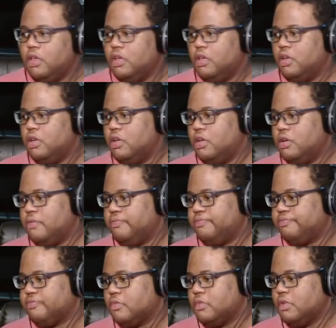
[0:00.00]

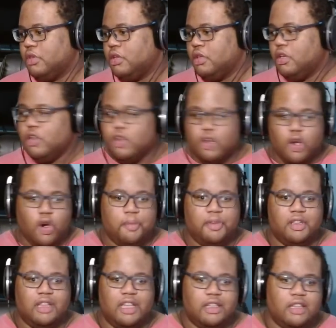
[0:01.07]
um Hope
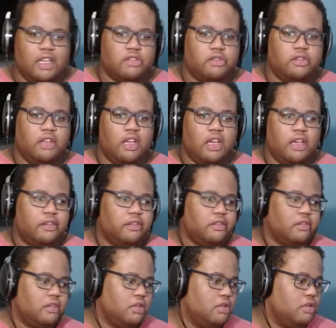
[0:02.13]
you liked the actual
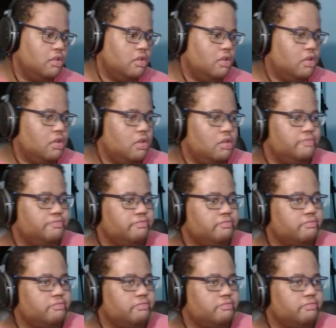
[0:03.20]
test. Um